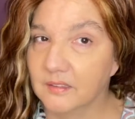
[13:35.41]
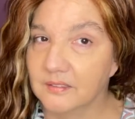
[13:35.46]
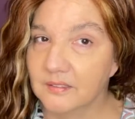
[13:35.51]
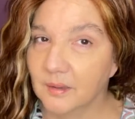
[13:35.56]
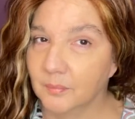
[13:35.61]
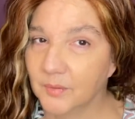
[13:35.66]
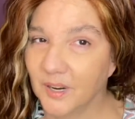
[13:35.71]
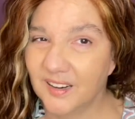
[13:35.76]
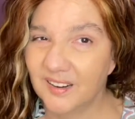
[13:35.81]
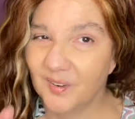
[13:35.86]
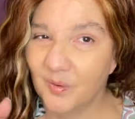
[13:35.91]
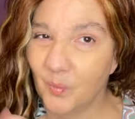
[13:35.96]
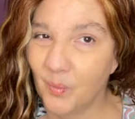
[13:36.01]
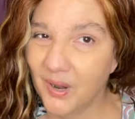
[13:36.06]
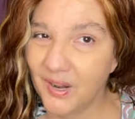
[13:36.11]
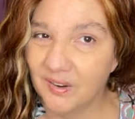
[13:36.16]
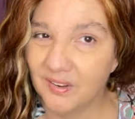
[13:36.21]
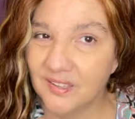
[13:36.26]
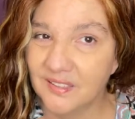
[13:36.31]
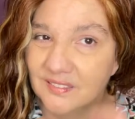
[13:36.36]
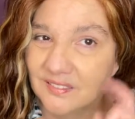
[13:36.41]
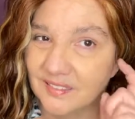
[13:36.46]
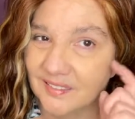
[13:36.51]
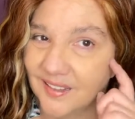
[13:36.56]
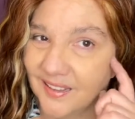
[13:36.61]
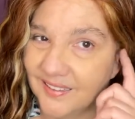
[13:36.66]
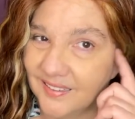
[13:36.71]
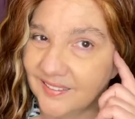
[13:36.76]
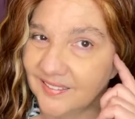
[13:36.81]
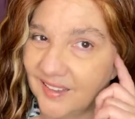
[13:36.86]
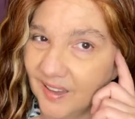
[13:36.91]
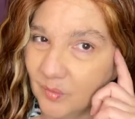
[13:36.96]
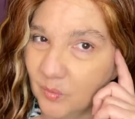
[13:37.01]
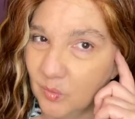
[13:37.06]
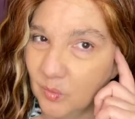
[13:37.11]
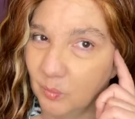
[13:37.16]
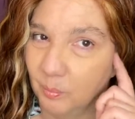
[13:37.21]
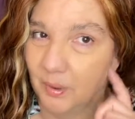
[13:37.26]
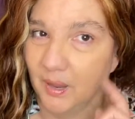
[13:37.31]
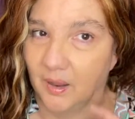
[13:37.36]
I'm not going to wear it until I get that root
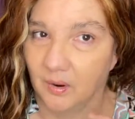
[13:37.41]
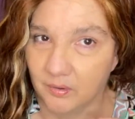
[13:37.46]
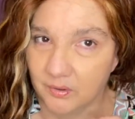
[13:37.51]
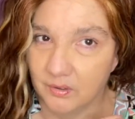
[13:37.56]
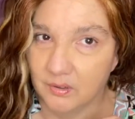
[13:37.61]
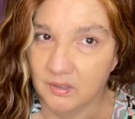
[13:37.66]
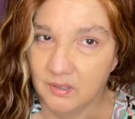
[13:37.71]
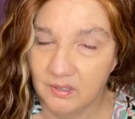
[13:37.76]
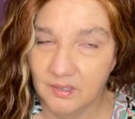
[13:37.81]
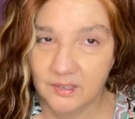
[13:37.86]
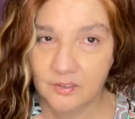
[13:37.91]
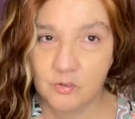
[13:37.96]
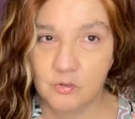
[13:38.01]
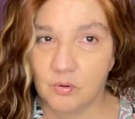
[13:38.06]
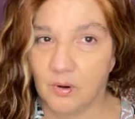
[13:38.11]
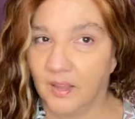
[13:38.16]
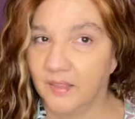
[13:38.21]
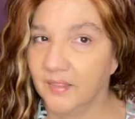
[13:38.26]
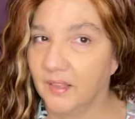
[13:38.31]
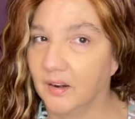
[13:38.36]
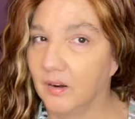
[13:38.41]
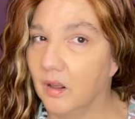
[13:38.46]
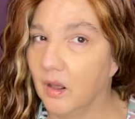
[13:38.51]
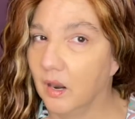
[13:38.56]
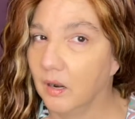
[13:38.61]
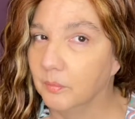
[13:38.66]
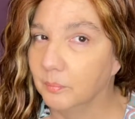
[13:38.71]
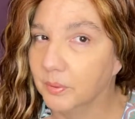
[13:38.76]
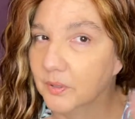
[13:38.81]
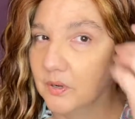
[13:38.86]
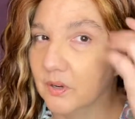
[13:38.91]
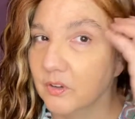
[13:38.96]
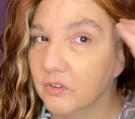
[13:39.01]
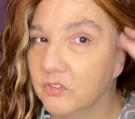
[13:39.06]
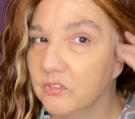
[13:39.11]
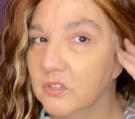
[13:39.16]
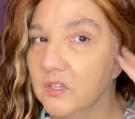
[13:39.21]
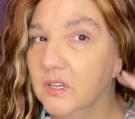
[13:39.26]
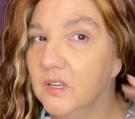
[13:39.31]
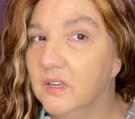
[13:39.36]
powder and try that on, because,
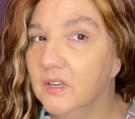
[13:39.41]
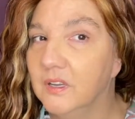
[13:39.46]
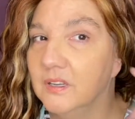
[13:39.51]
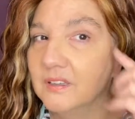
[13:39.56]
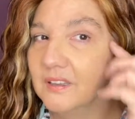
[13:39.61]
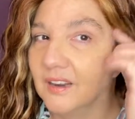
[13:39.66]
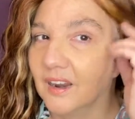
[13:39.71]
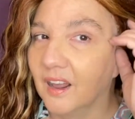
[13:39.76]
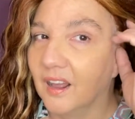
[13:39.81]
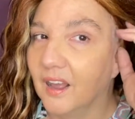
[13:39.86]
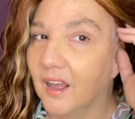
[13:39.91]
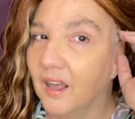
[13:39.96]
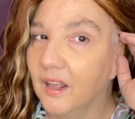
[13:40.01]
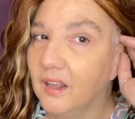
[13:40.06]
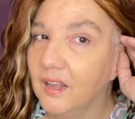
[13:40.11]
you know,